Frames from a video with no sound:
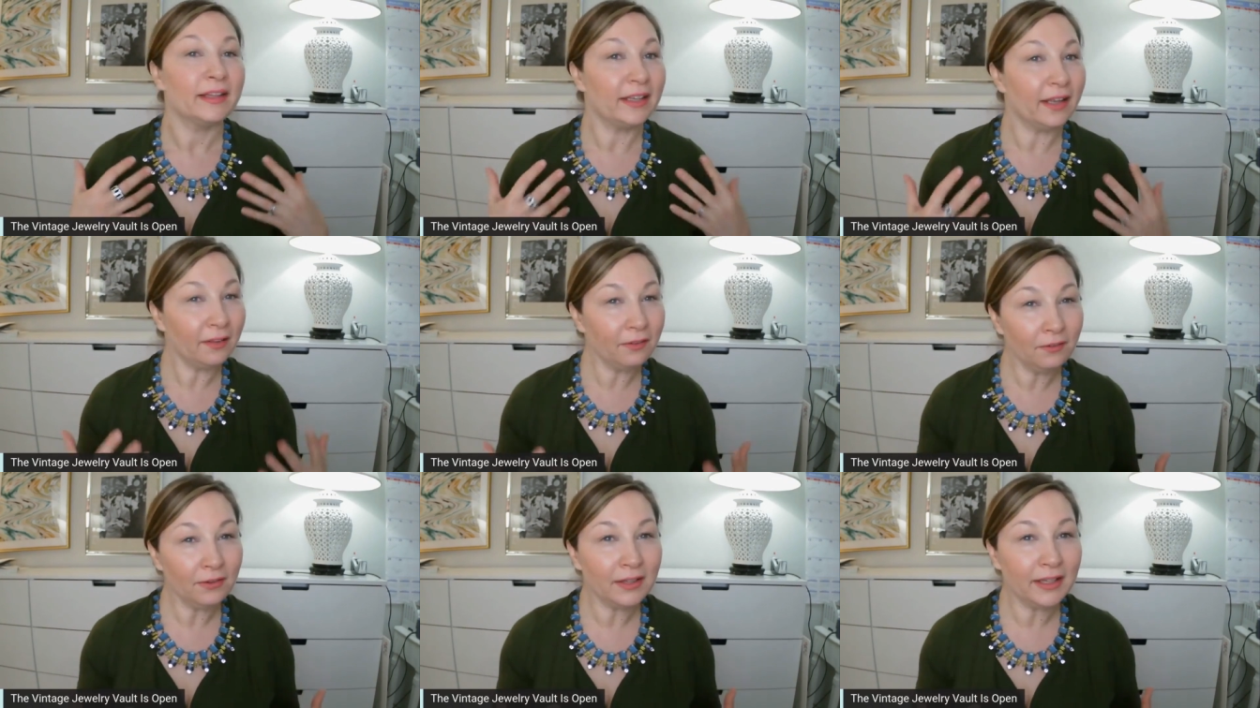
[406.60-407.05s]
The
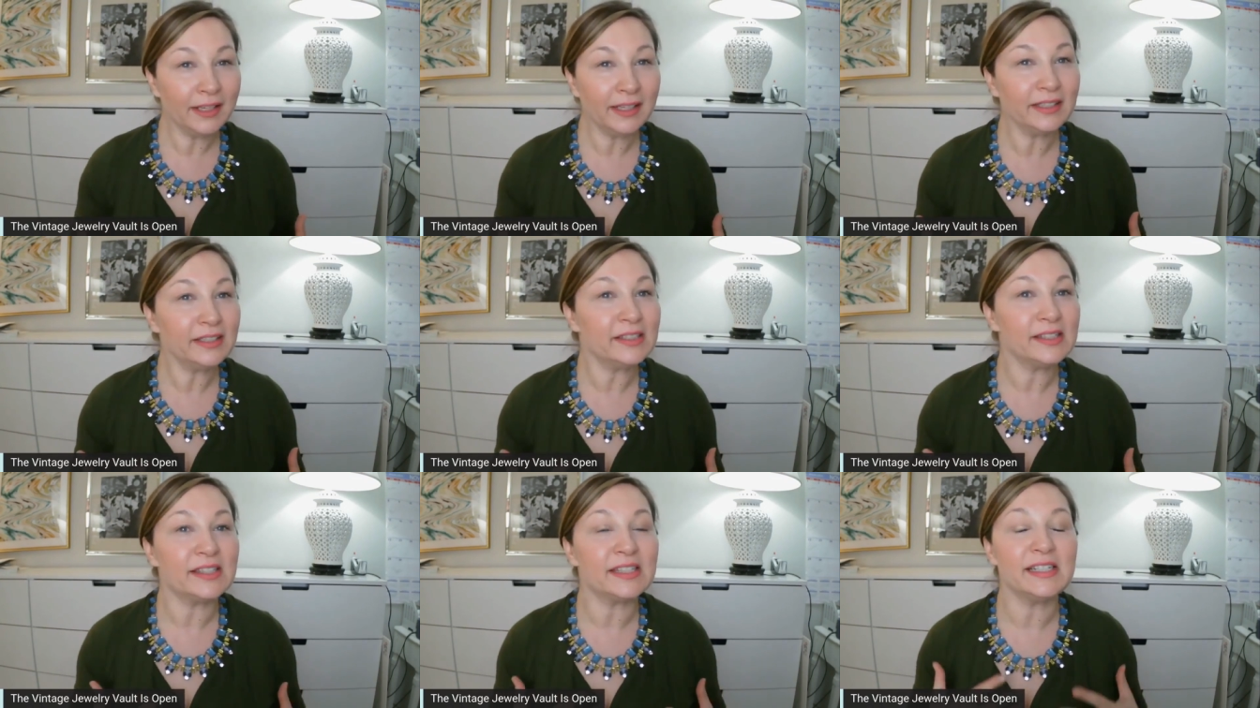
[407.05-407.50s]
other thing
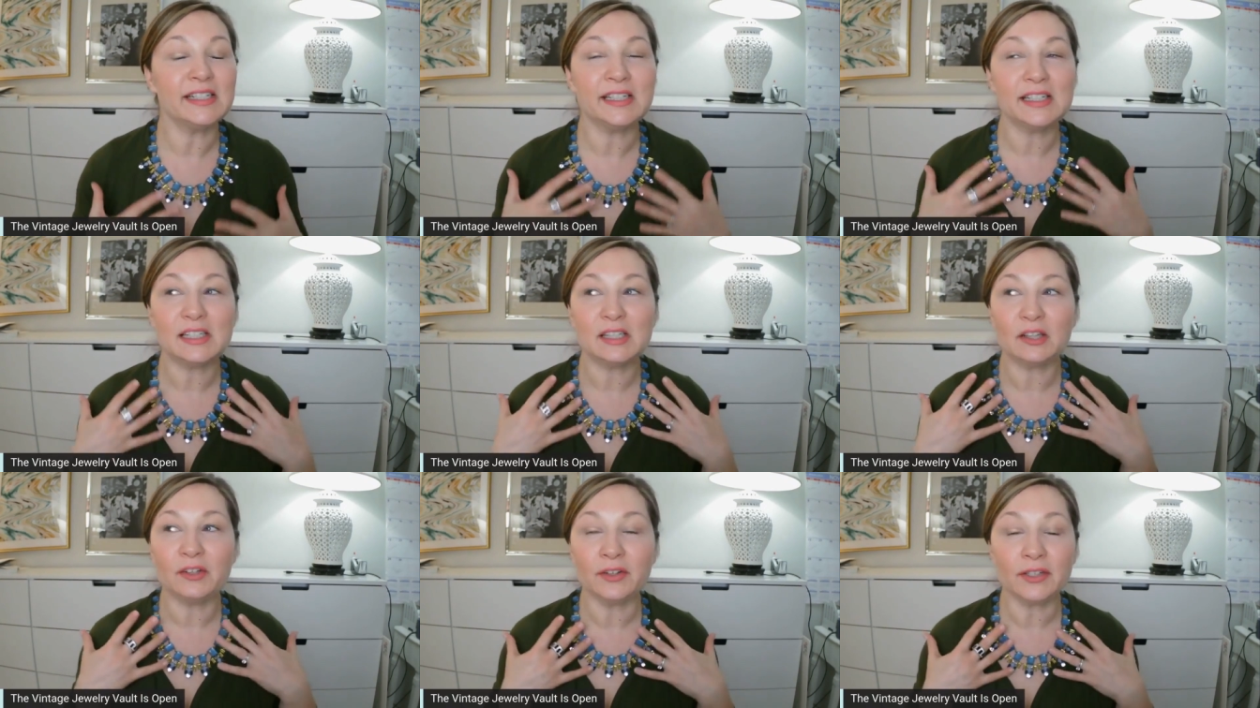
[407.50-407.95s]
is
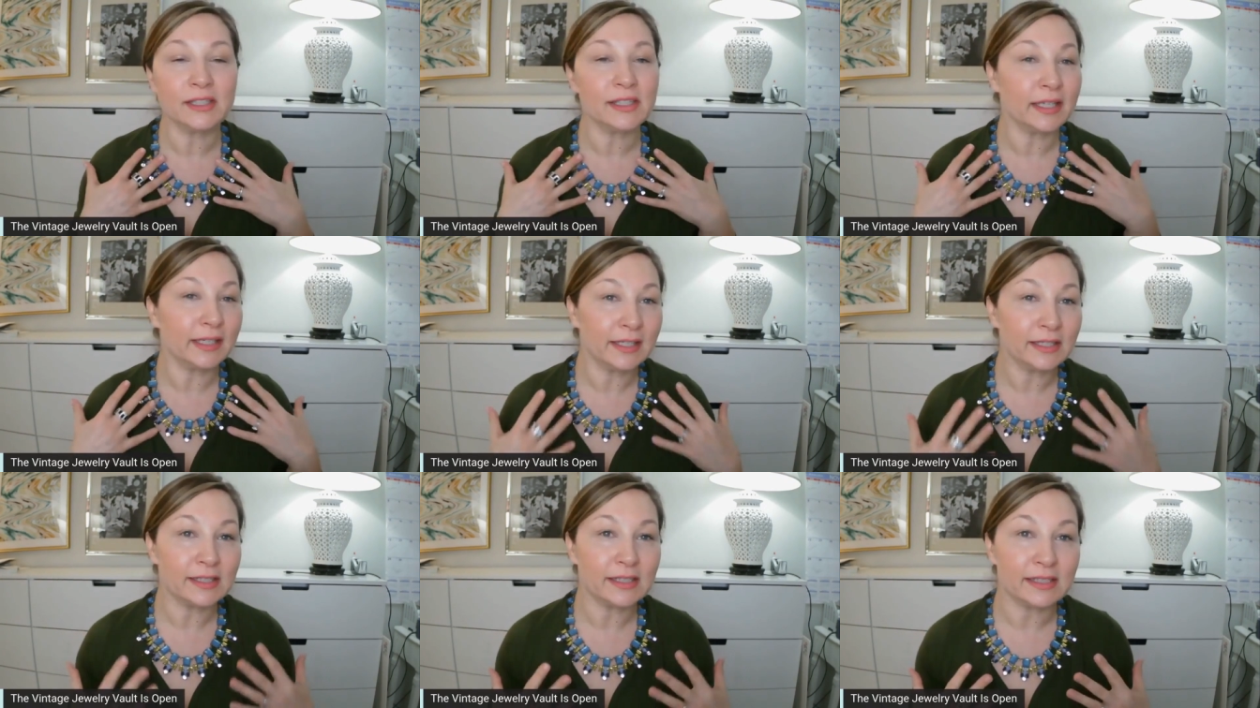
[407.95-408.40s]
it looks
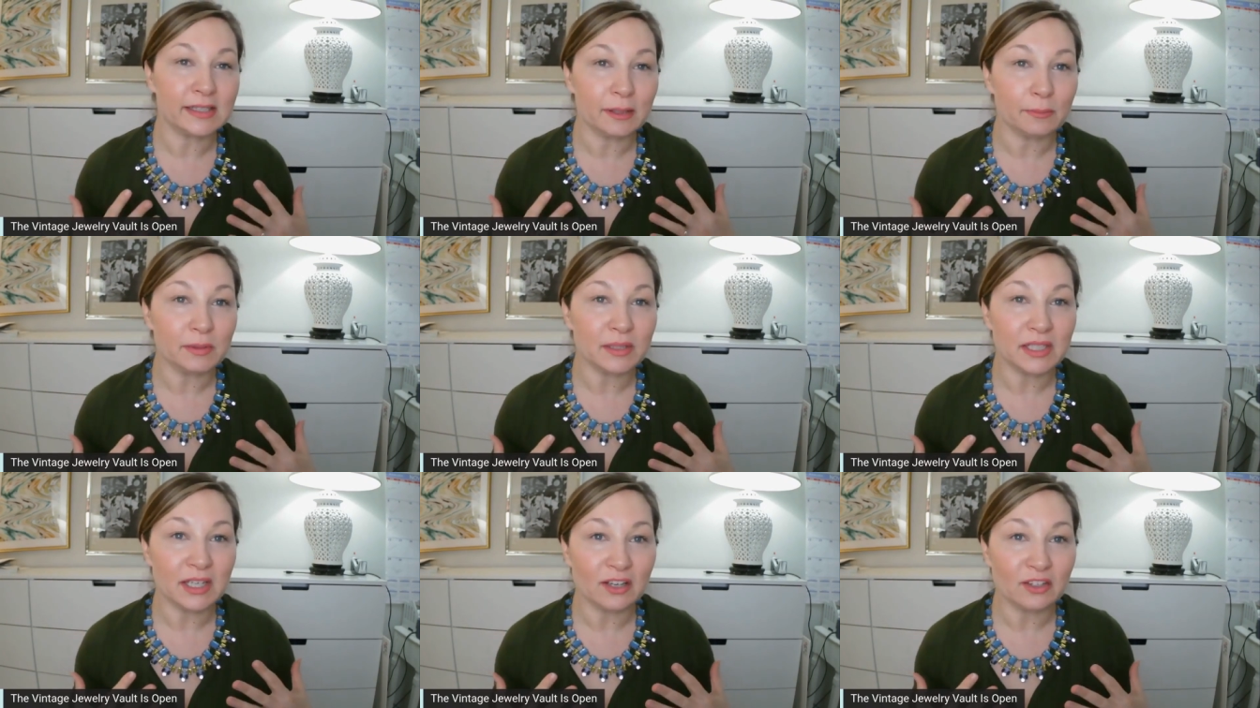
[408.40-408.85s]
like it's a
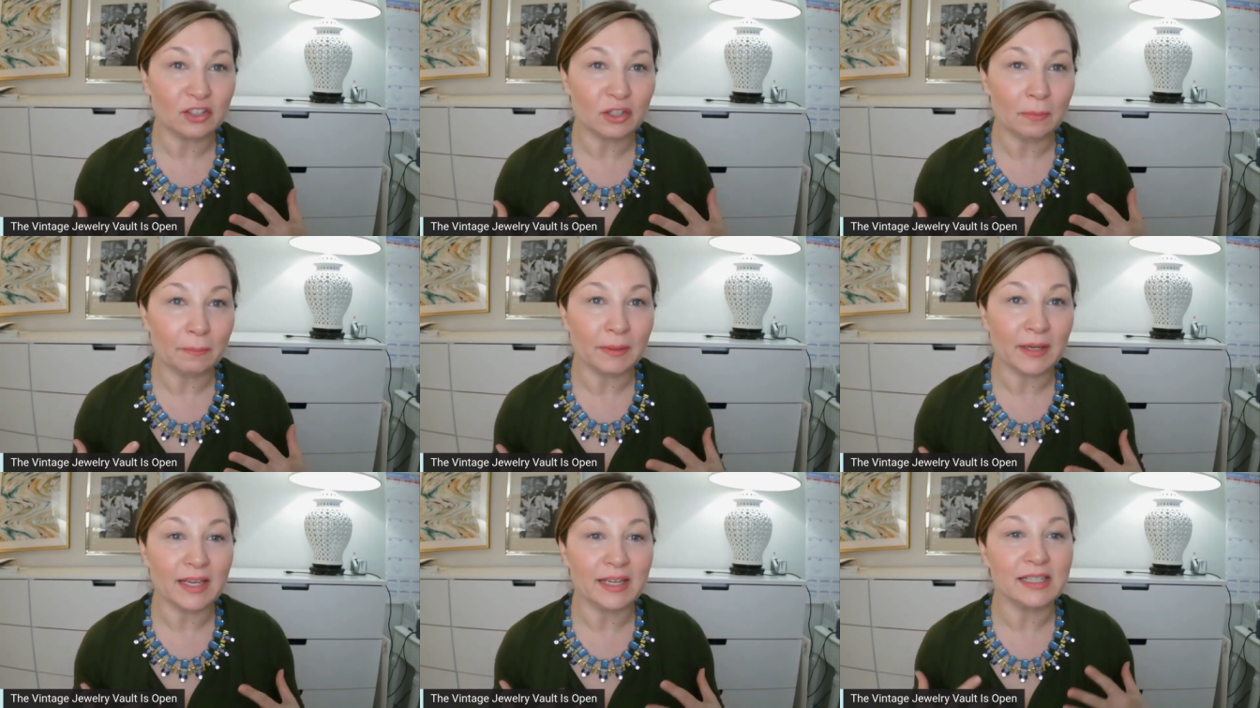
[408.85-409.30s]
substantial
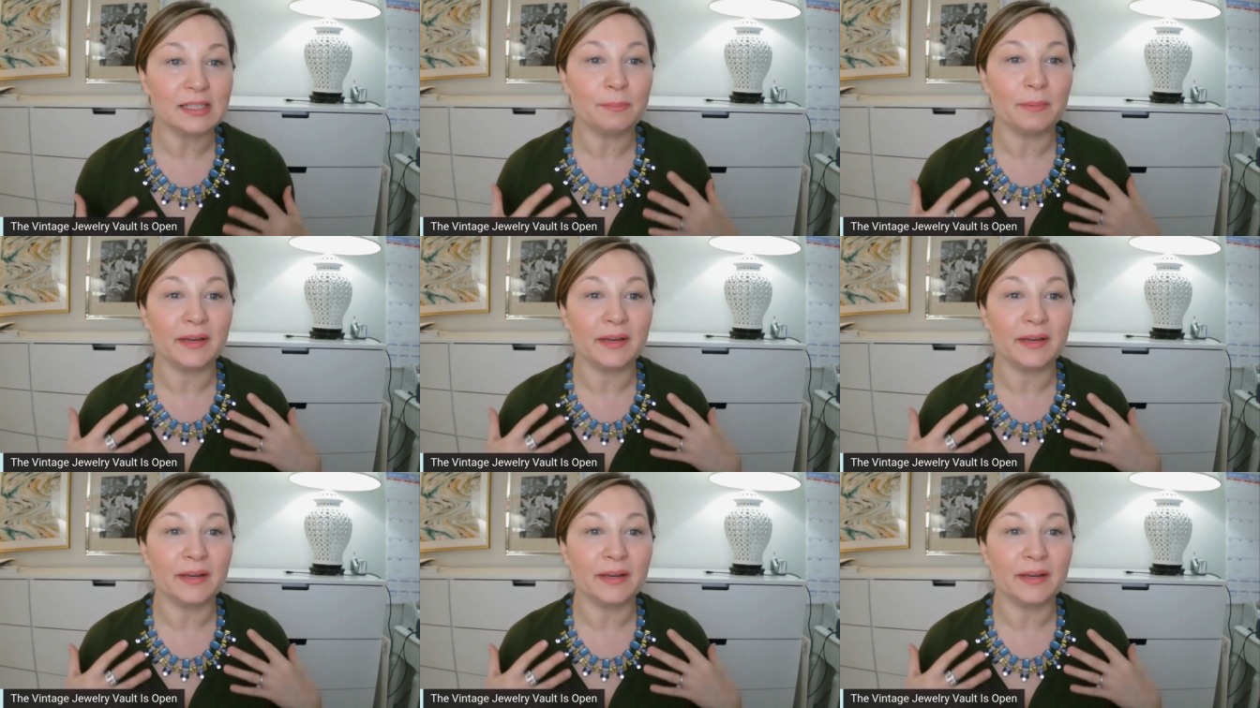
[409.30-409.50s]
piece,